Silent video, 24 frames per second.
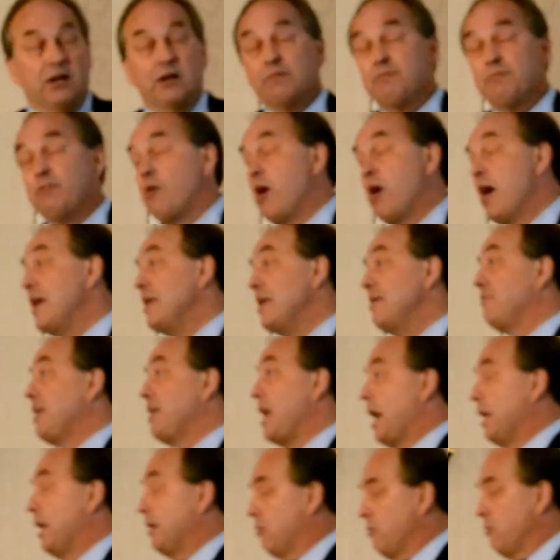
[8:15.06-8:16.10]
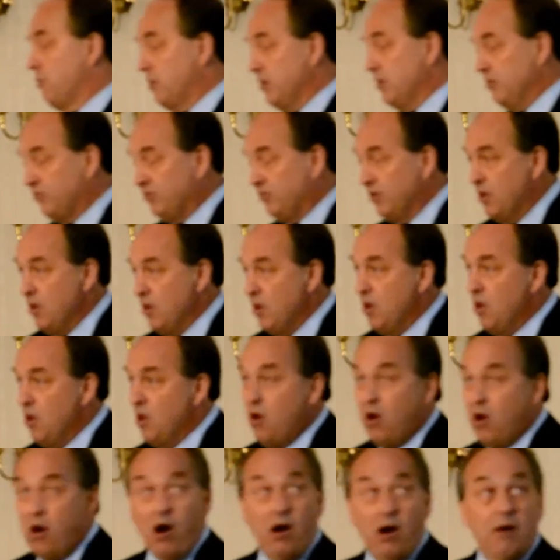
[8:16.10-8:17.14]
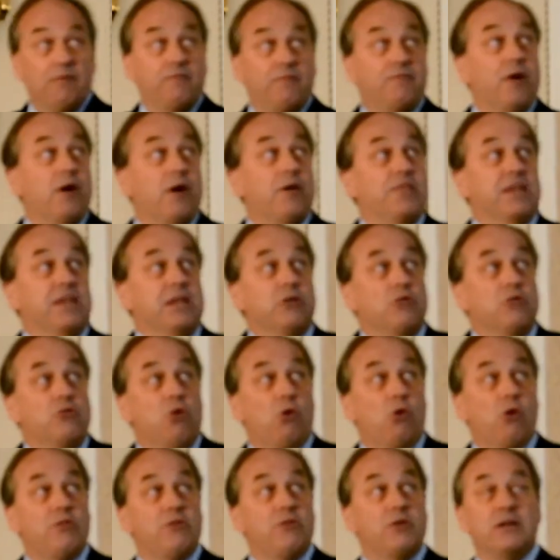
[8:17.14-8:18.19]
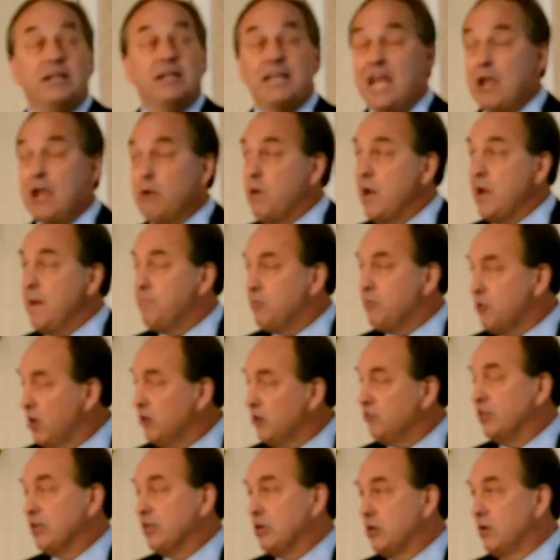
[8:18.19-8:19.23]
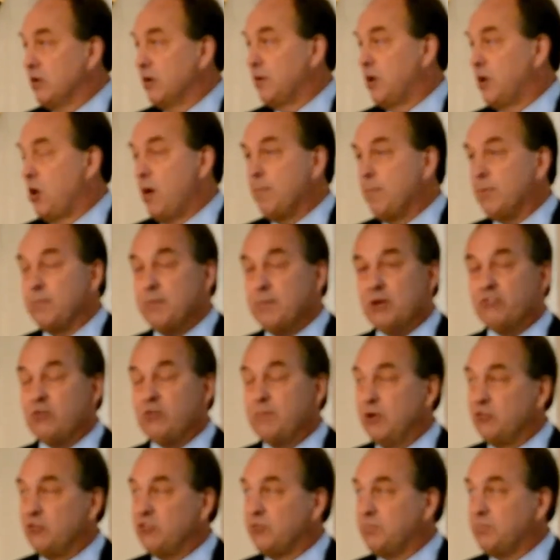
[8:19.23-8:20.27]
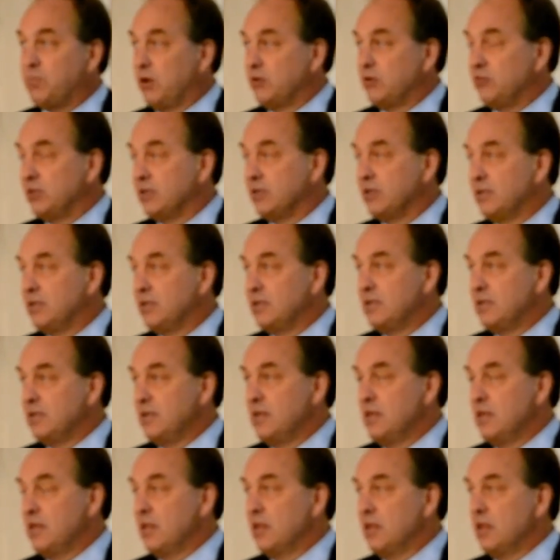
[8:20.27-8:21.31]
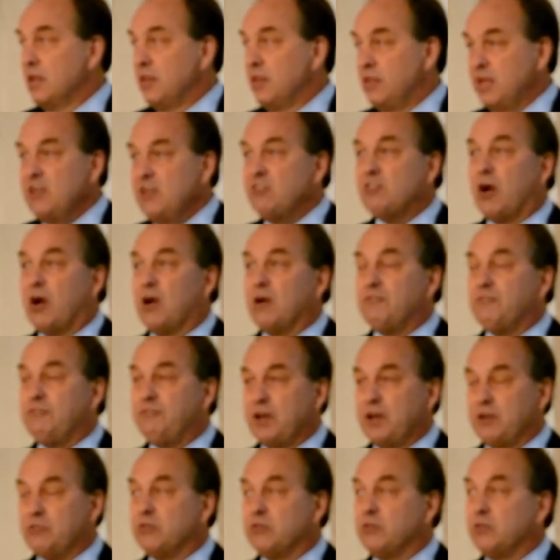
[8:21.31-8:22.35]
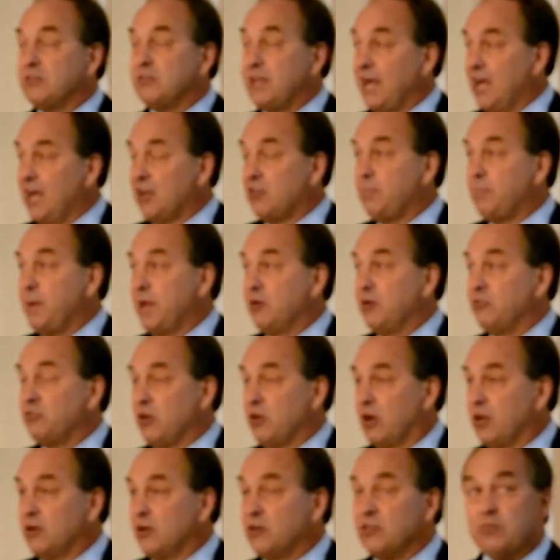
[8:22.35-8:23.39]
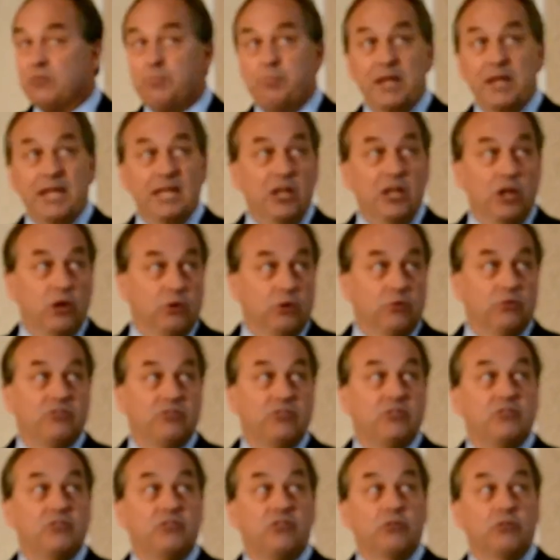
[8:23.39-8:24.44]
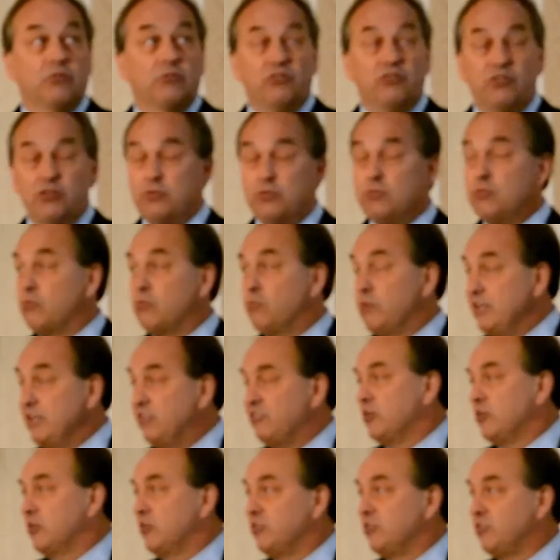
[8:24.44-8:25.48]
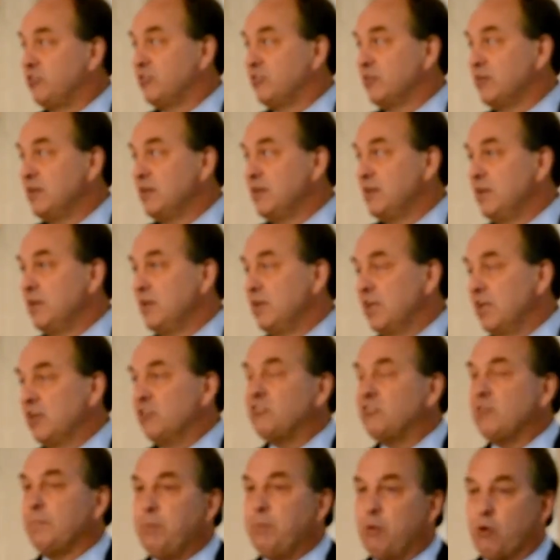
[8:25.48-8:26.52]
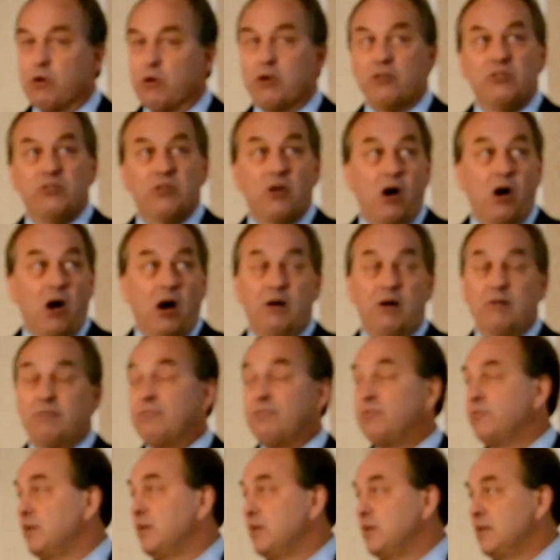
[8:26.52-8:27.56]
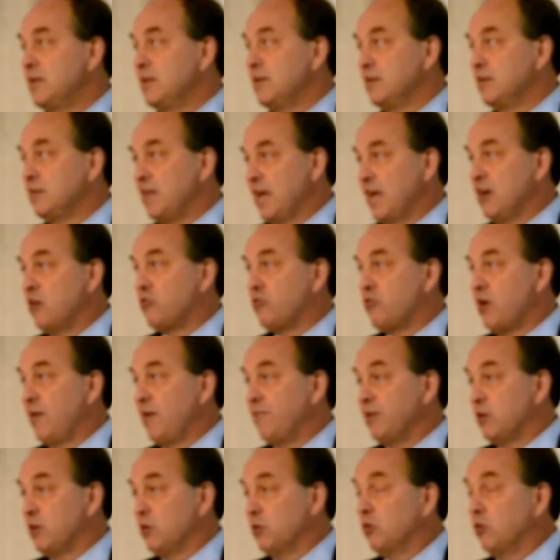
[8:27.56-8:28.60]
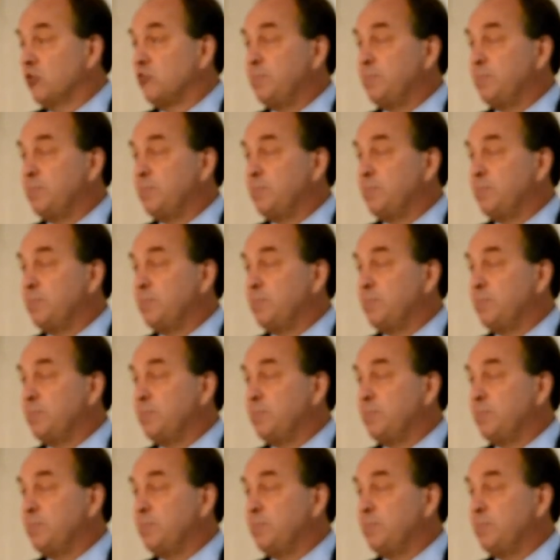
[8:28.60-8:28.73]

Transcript: a variety of categories of the Northern Gateway Project Complementary Measures Project. These are federal taxpayers' dollars being used to do research in support of tanker traffic and oil